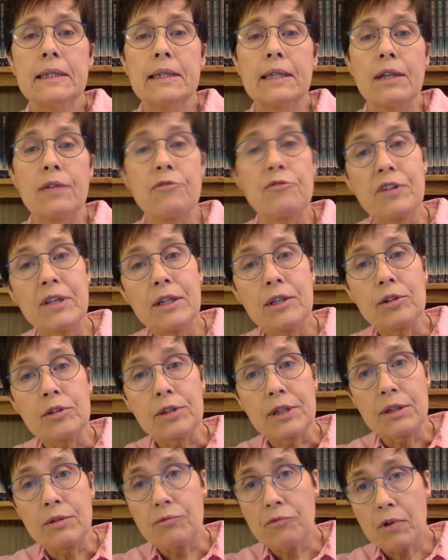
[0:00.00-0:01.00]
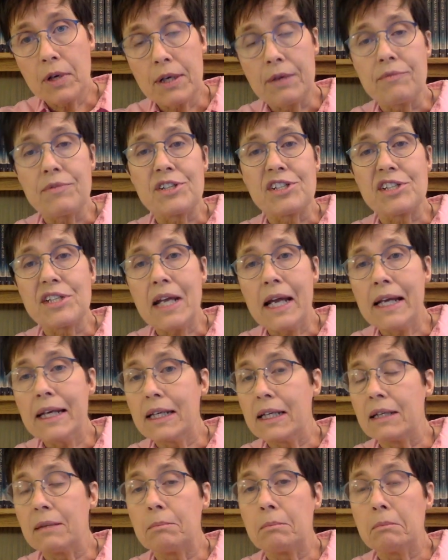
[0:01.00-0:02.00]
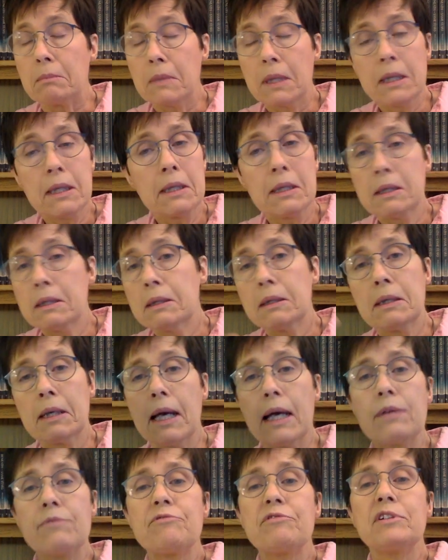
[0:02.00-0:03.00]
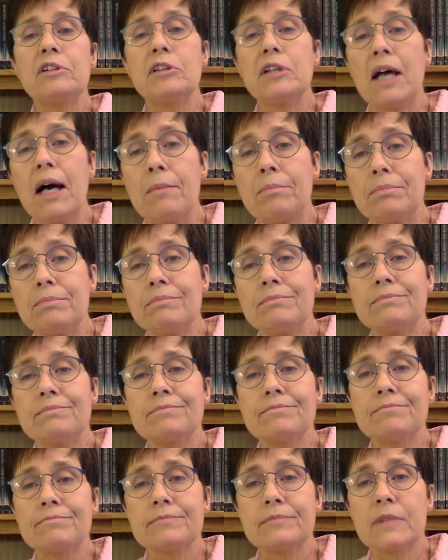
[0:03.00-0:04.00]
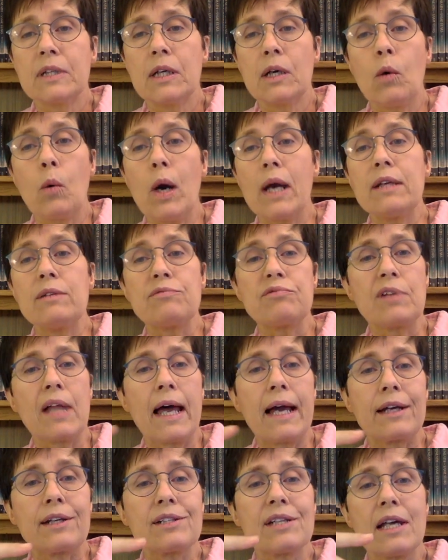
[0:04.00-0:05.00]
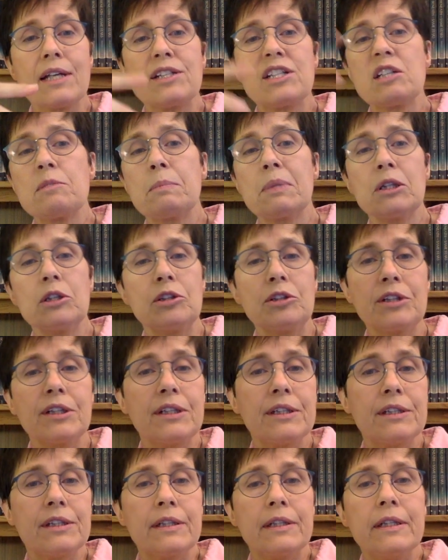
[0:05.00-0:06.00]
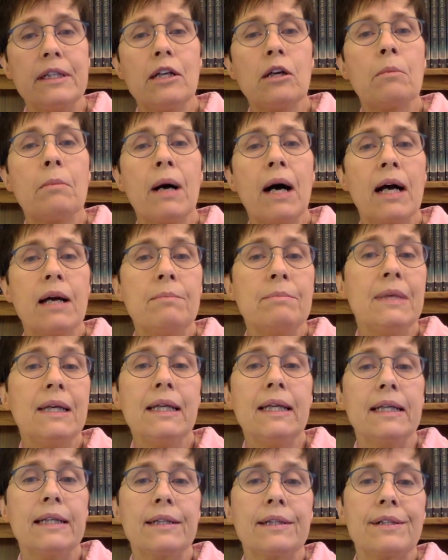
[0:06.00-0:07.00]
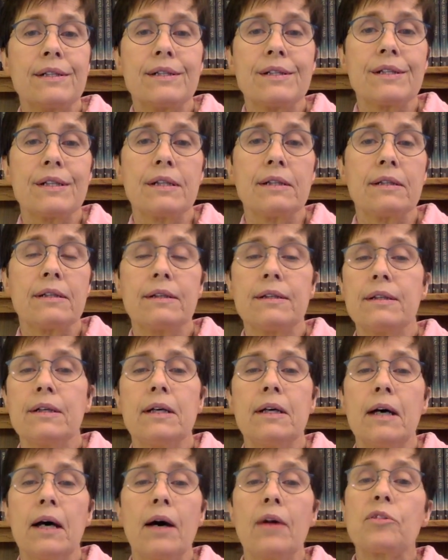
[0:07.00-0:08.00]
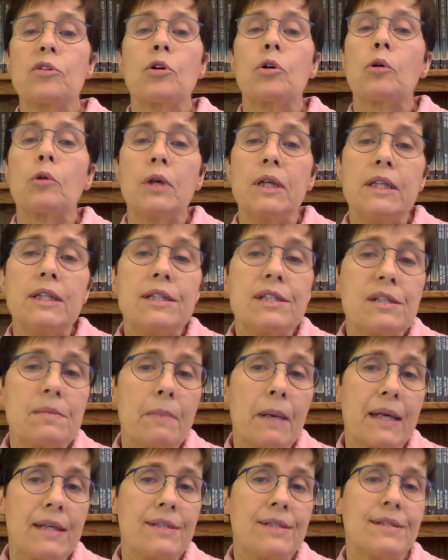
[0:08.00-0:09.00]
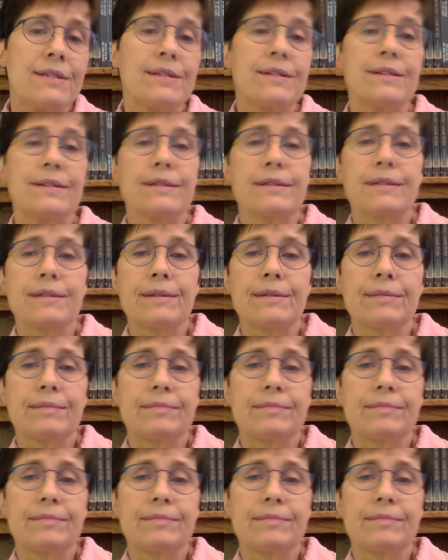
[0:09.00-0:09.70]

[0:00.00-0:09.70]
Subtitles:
The field in front of the stadium had filled up. White flags had spilled into nearby medians and other green spaces.